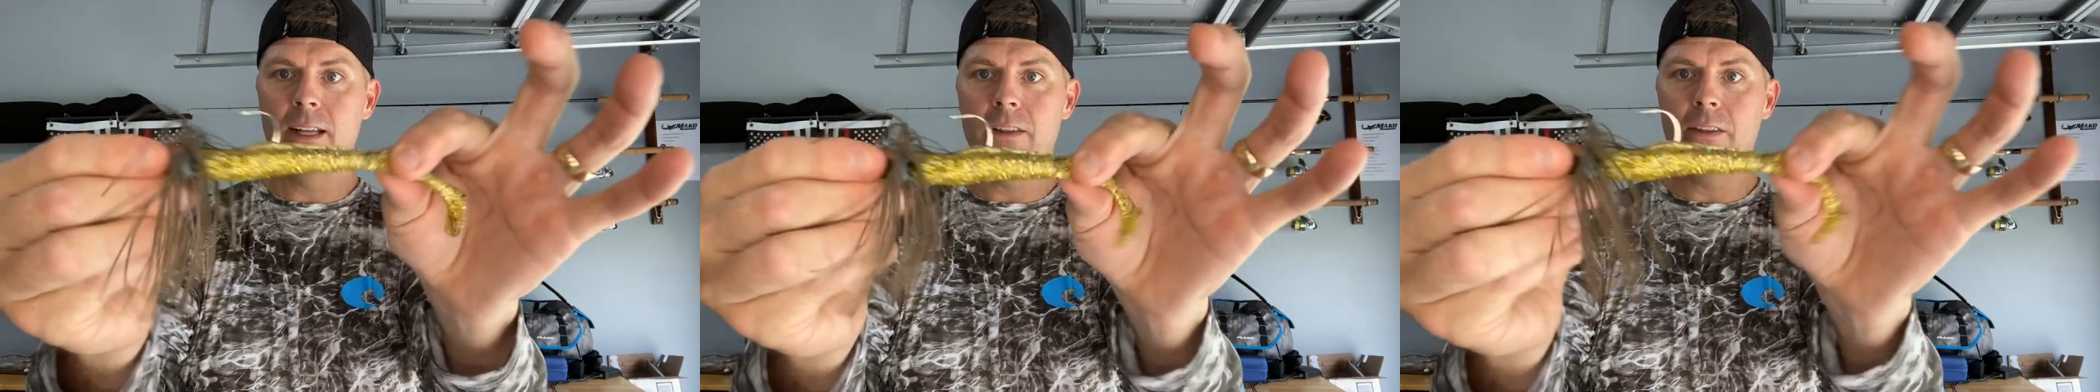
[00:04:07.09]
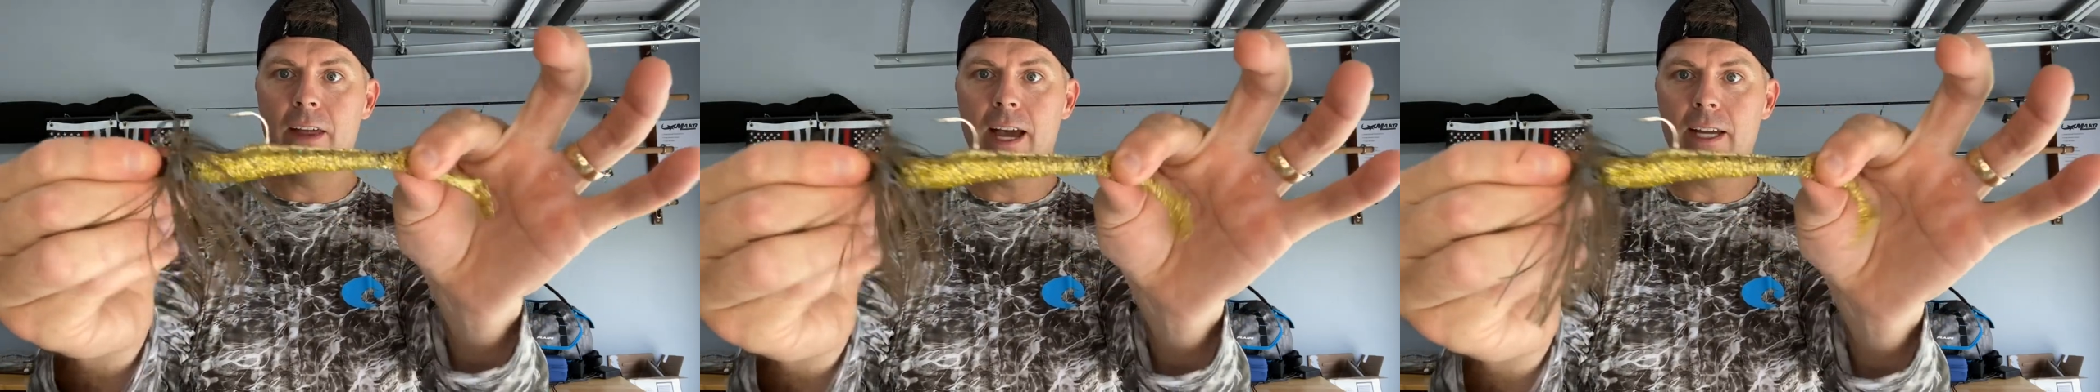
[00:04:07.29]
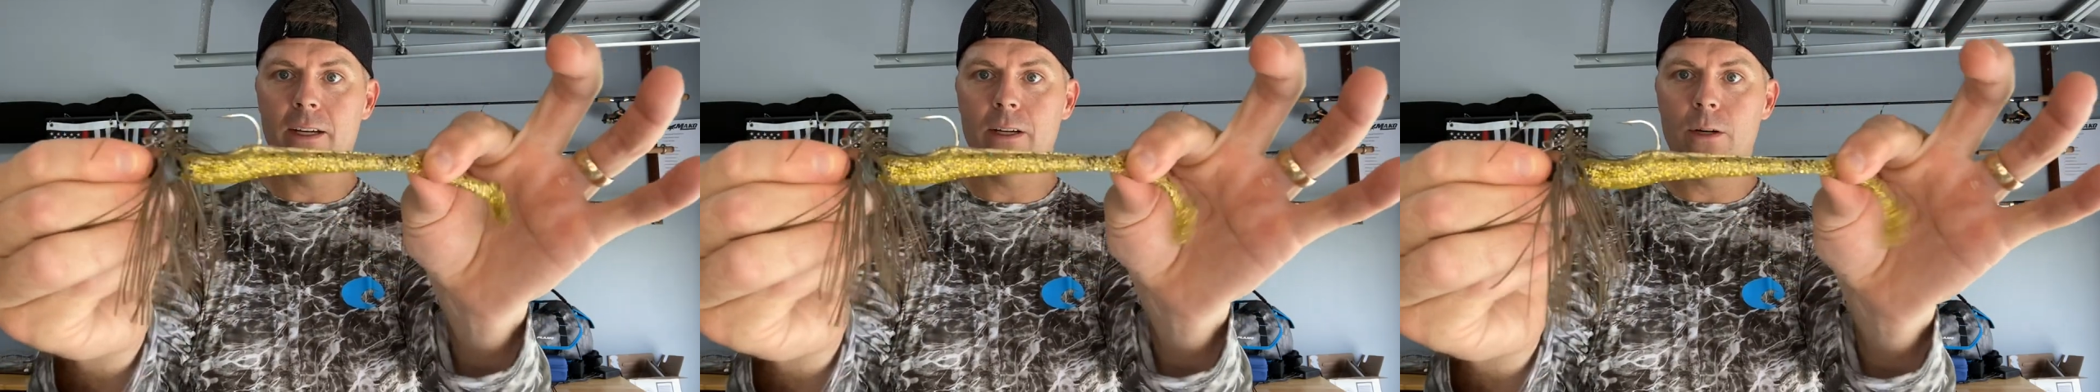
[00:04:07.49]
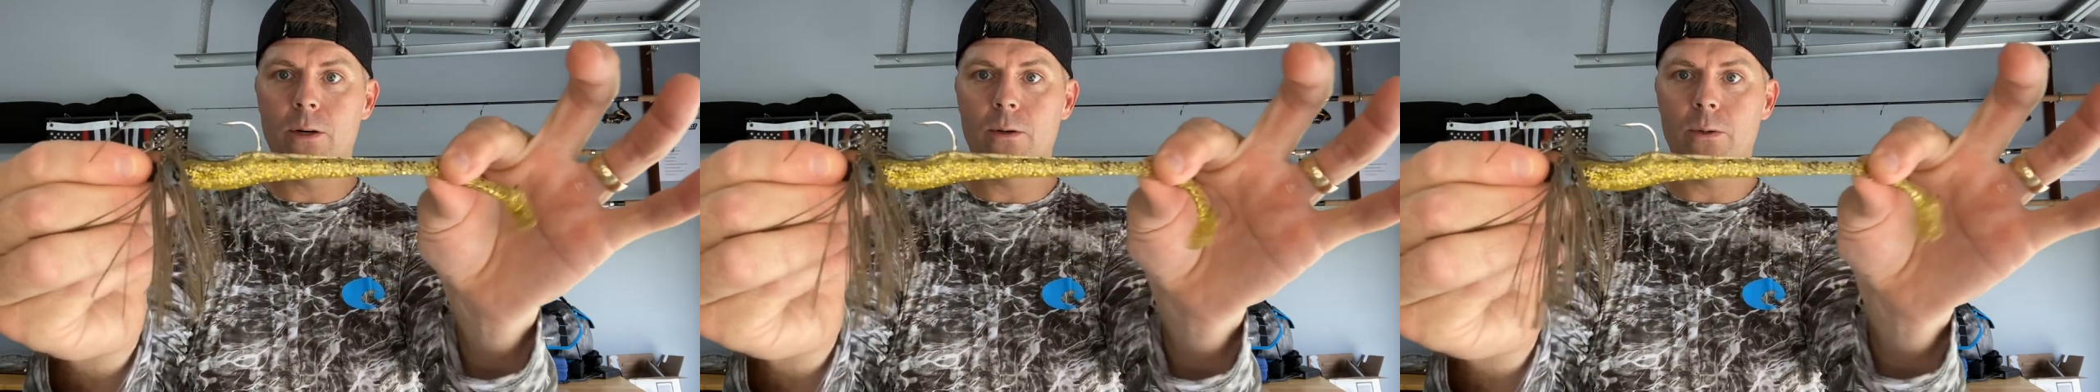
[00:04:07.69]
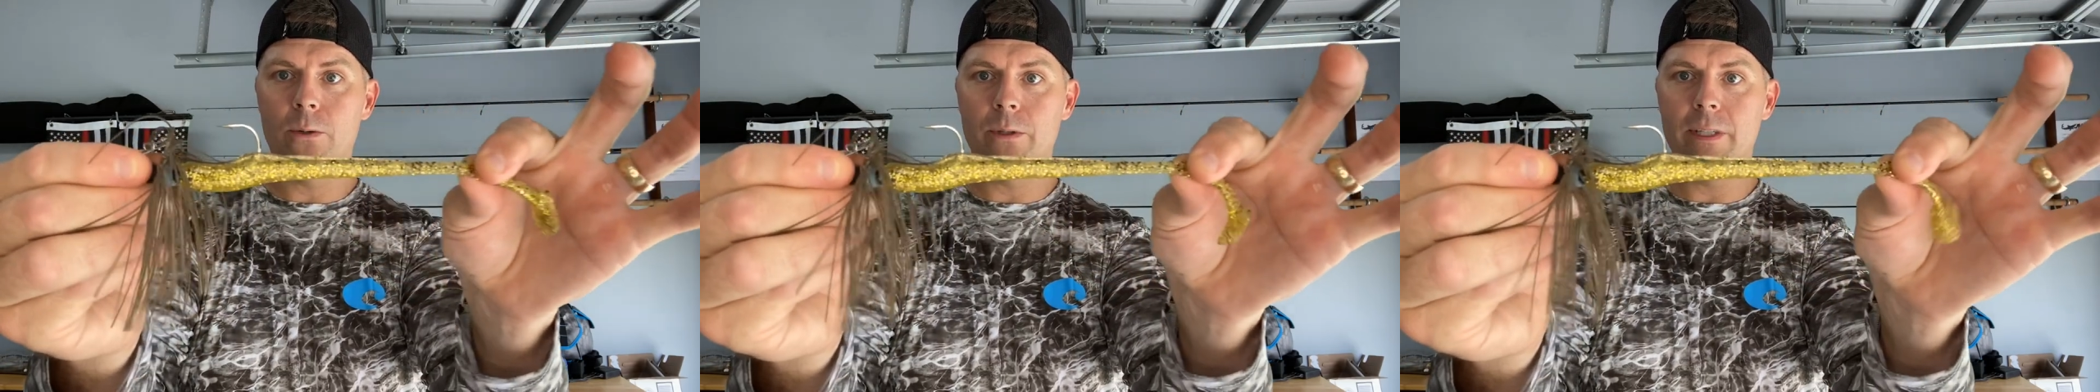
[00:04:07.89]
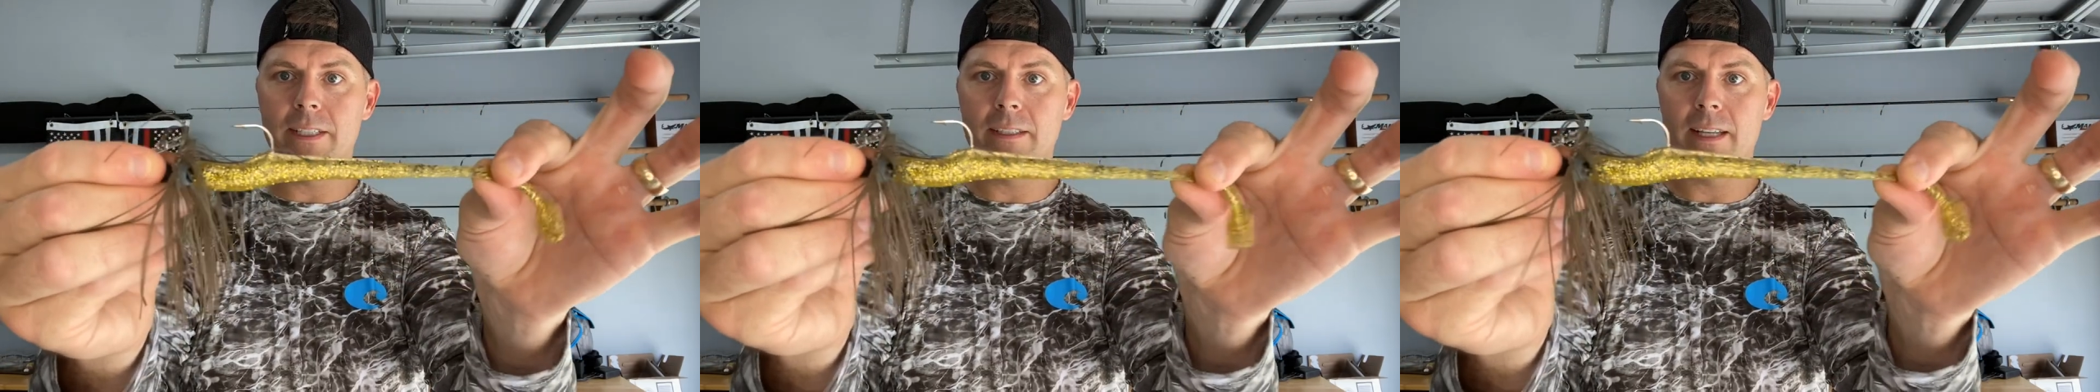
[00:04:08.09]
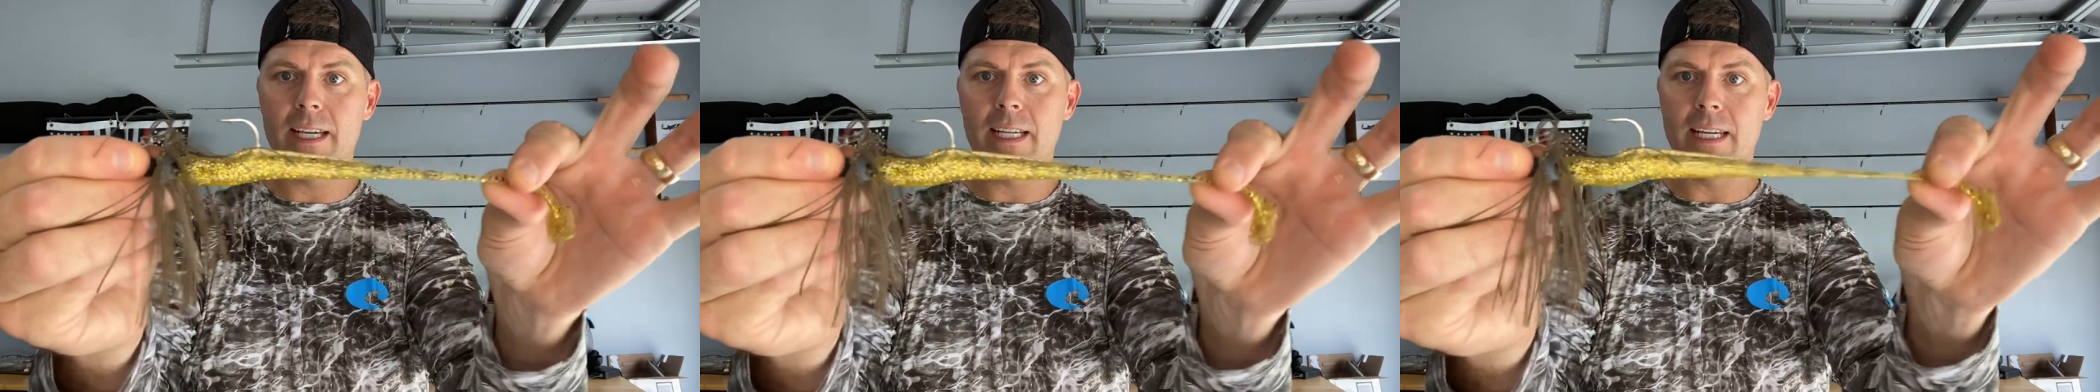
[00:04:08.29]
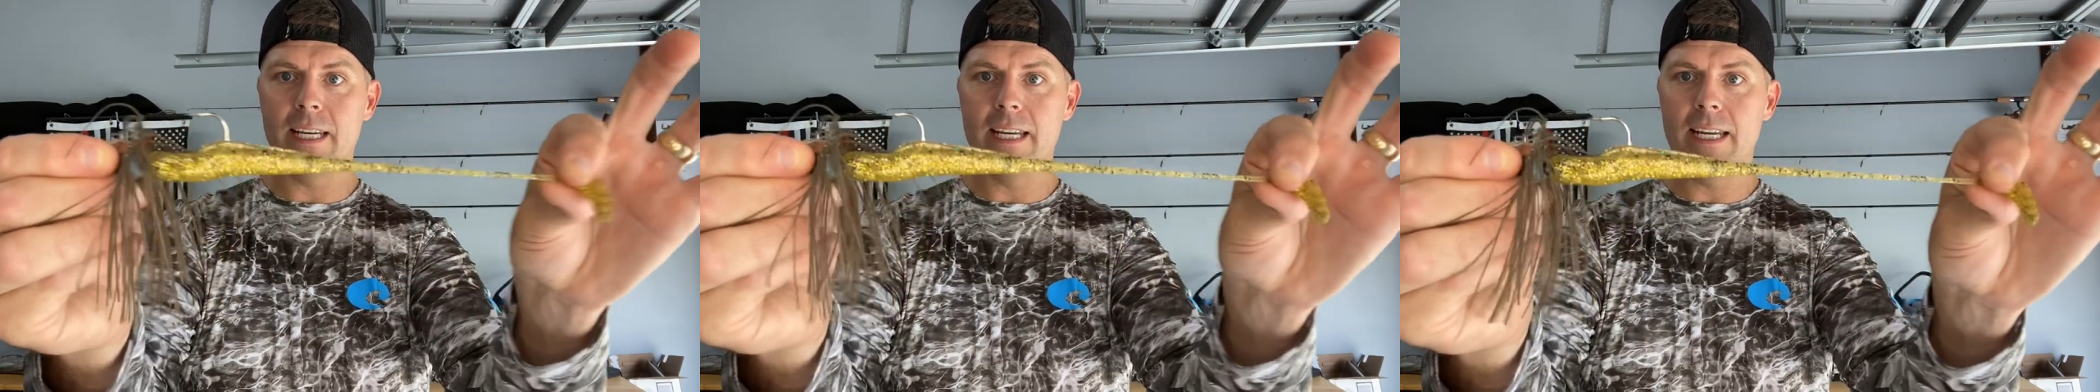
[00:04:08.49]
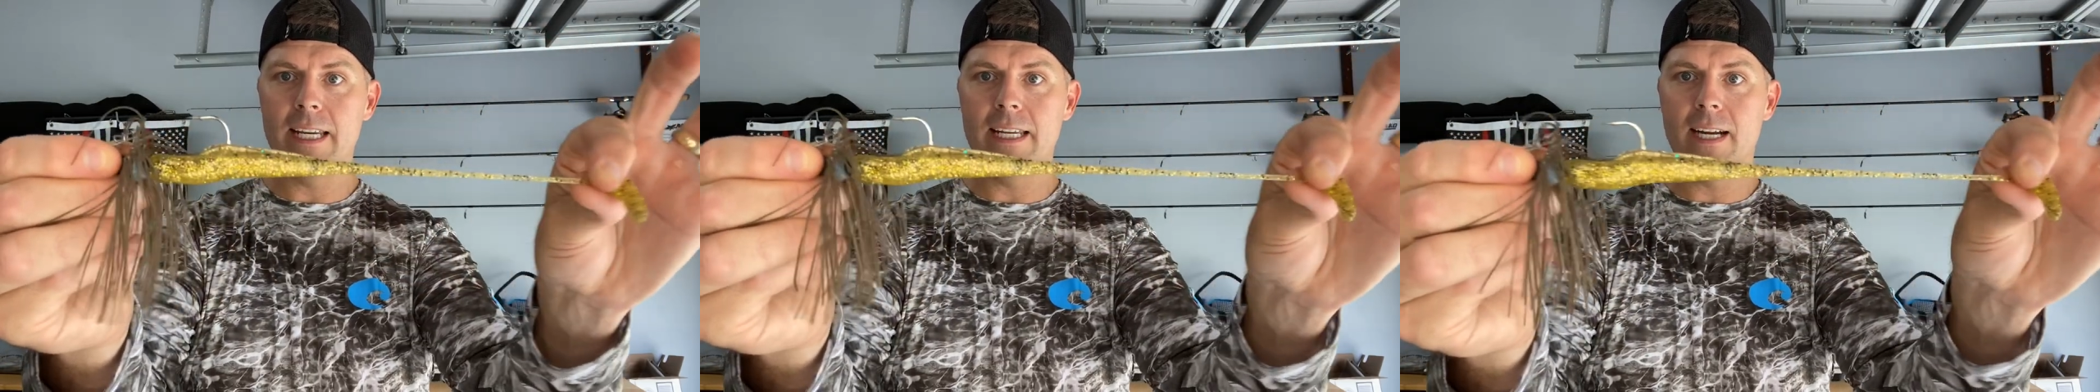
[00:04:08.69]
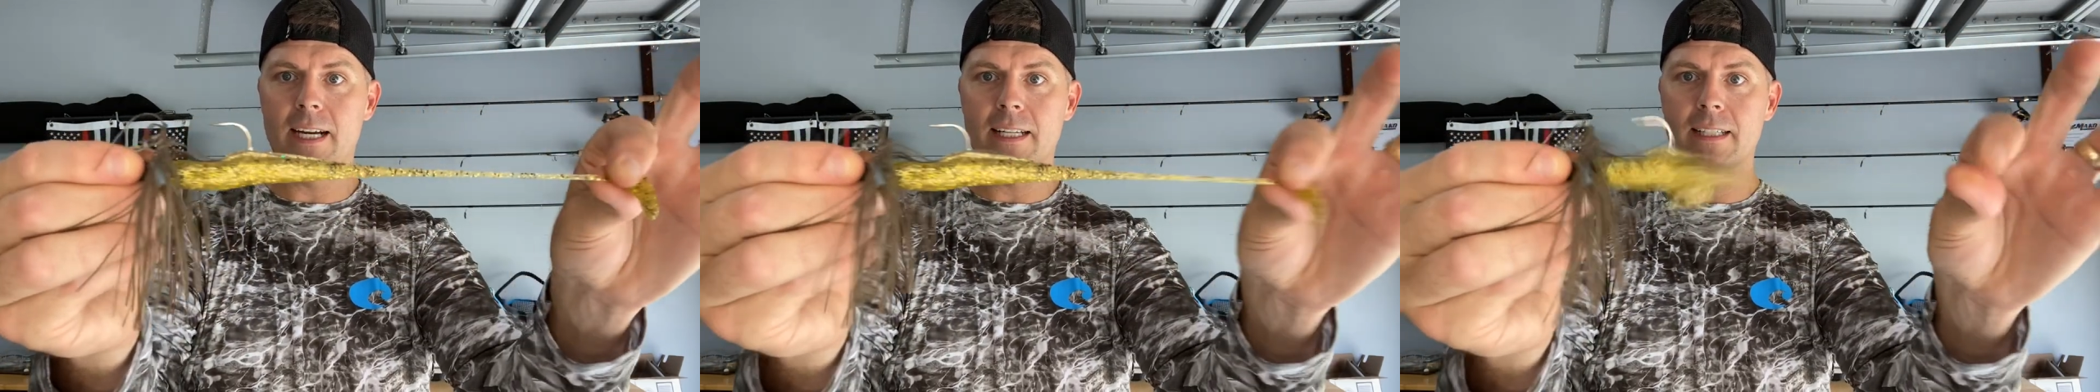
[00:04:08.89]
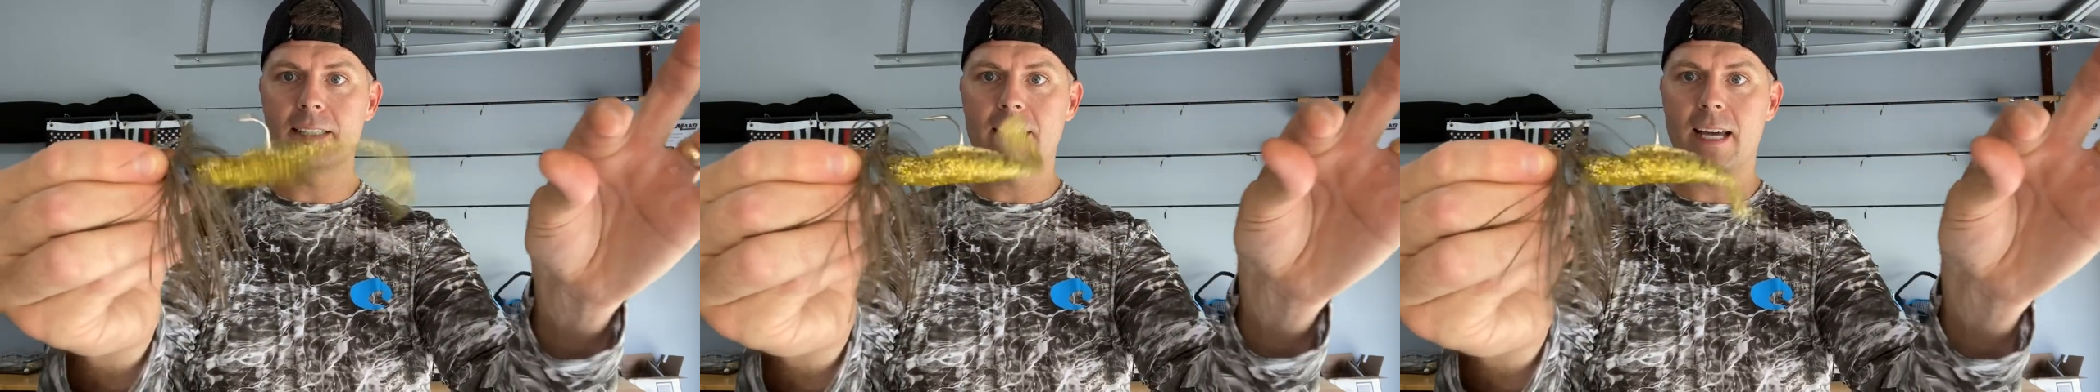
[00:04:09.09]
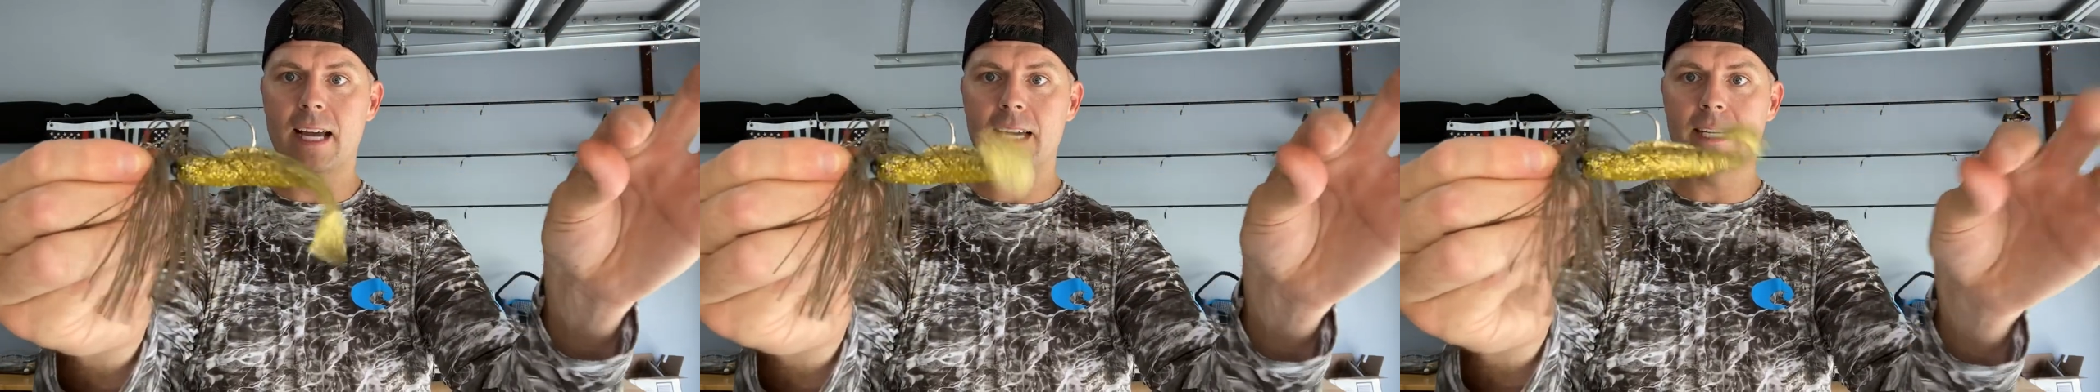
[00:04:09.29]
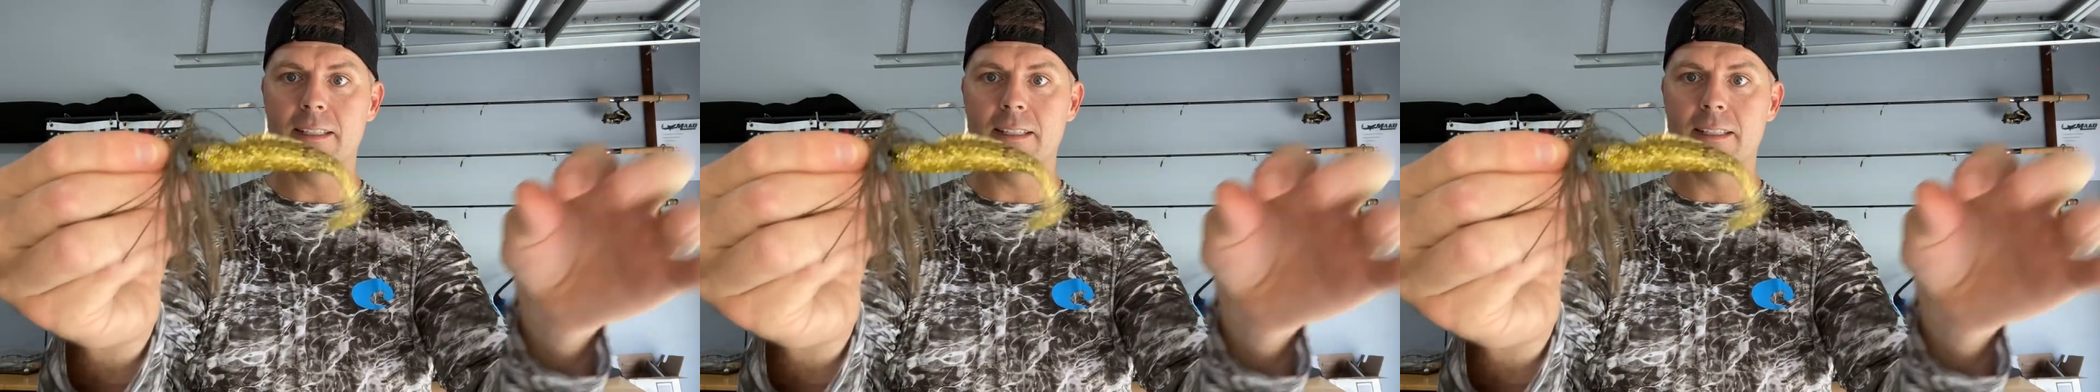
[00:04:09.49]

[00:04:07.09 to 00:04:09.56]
That gold is like a neon sign.